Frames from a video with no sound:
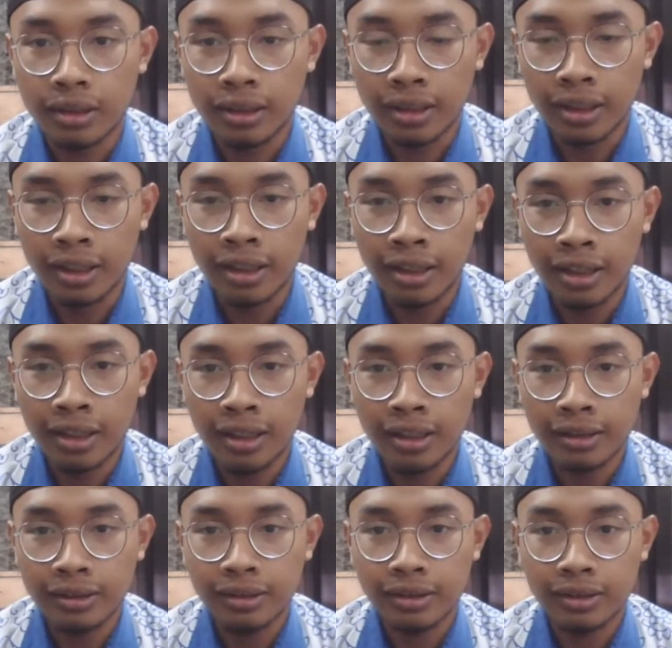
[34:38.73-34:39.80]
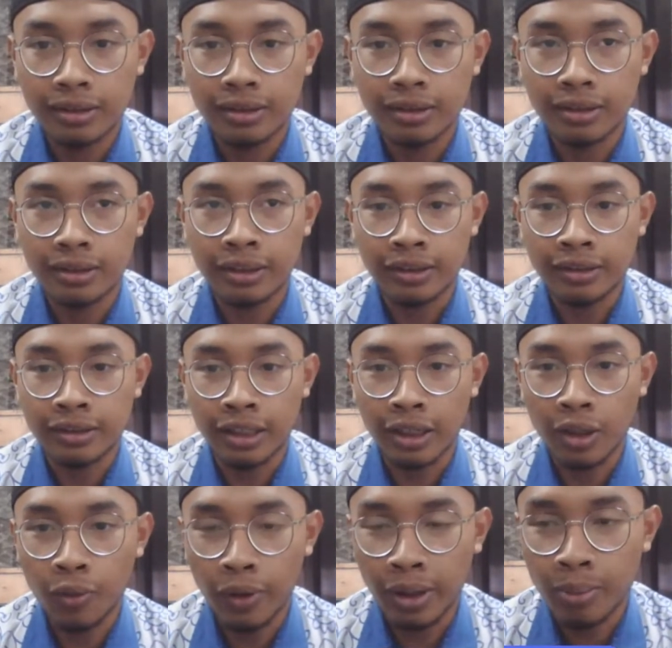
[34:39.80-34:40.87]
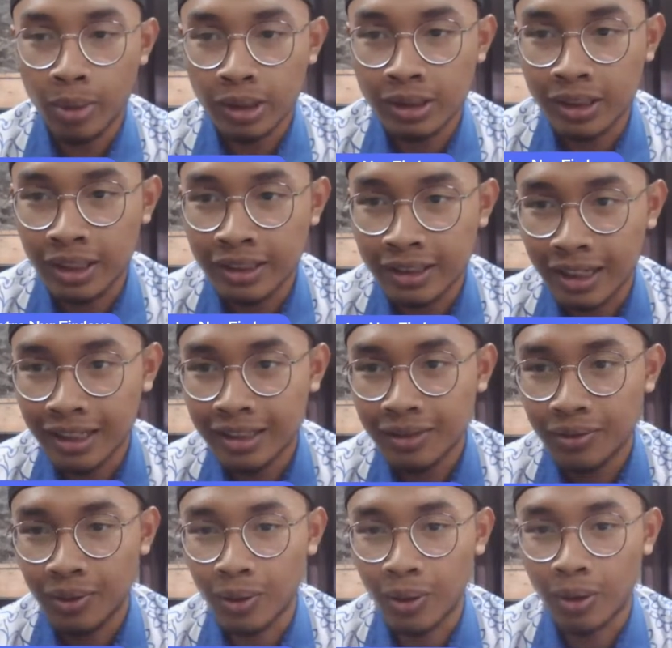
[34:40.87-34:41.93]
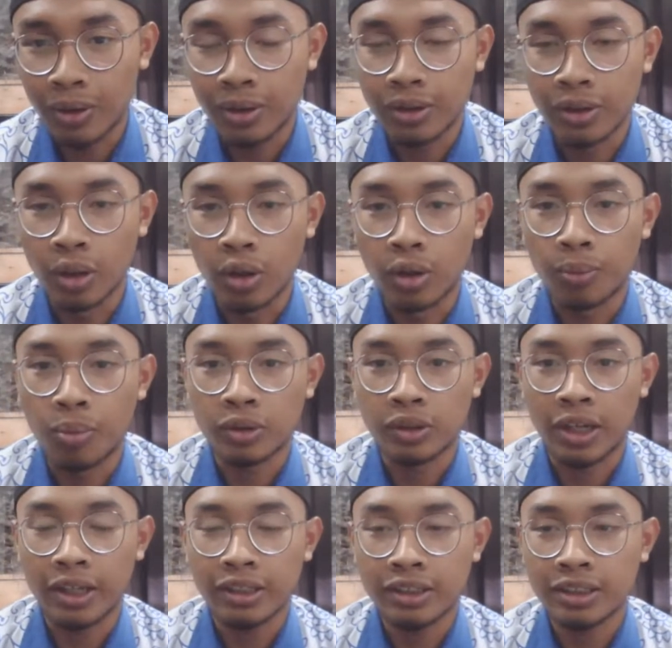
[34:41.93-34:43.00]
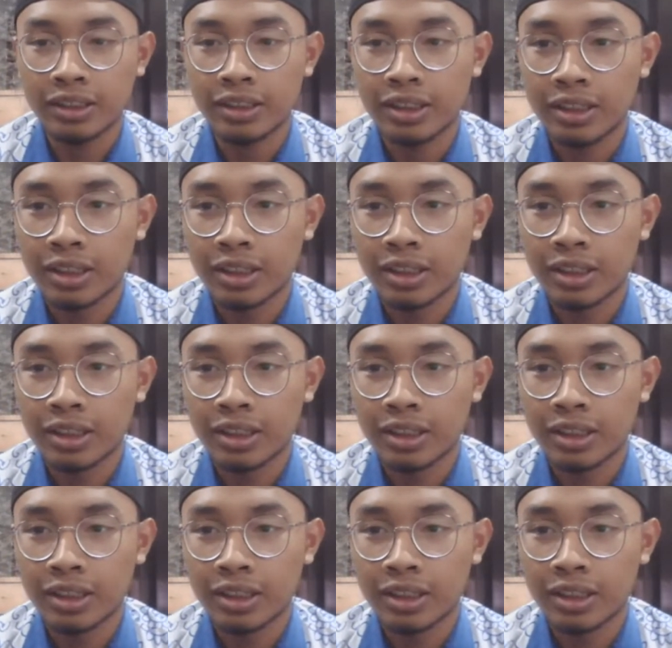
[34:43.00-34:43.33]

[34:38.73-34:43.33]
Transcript: uh, thank you very much, Ihsan, for your podcast.